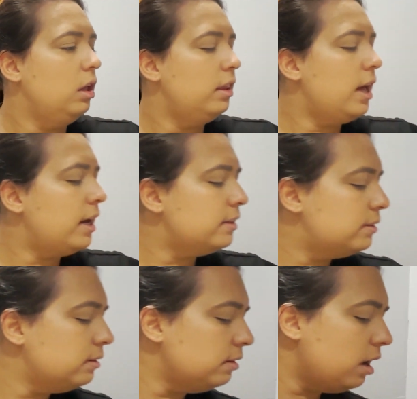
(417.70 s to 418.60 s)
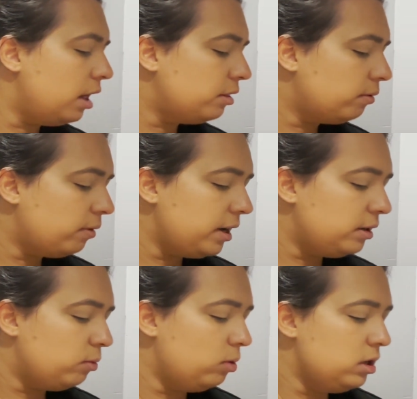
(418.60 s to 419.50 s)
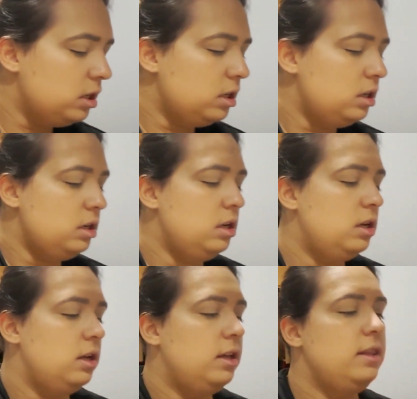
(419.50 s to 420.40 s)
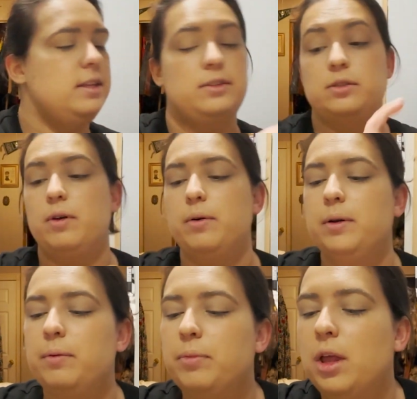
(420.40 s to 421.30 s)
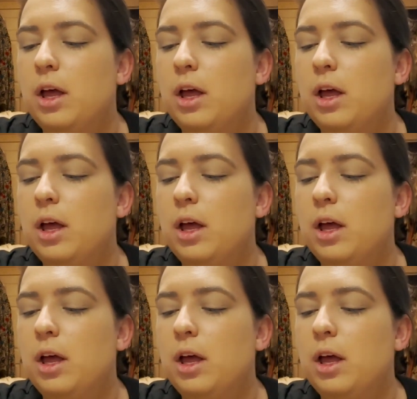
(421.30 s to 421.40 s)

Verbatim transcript: That is not the right one. This is the right one.